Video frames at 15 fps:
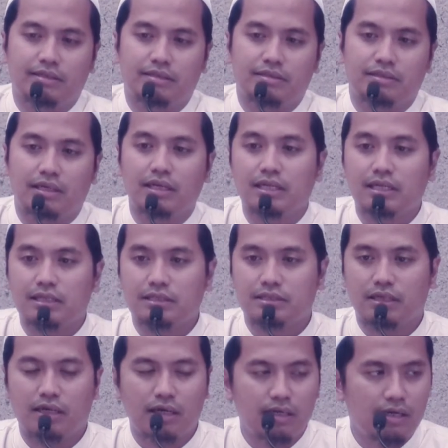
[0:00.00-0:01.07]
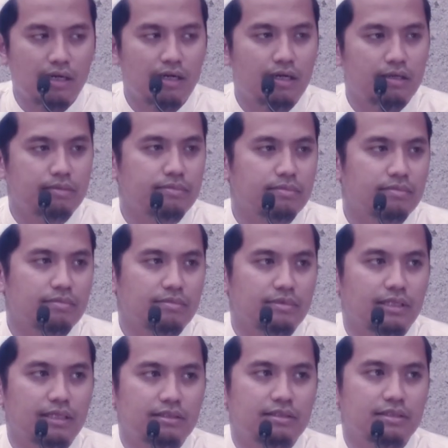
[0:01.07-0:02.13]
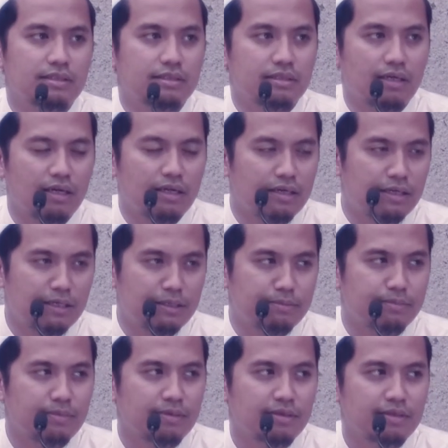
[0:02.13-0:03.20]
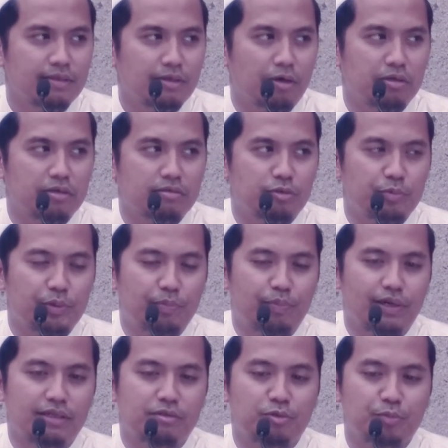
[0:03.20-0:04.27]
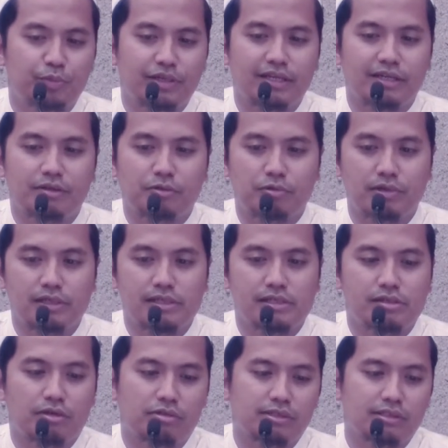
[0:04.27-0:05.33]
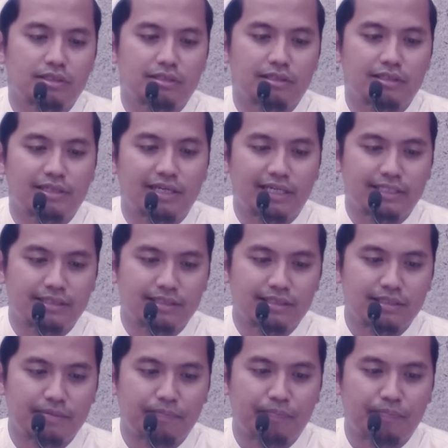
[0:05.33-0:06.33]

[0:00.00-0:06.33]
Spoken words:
tahleel is haram, Yasin is haram, on to be read only on certain nights,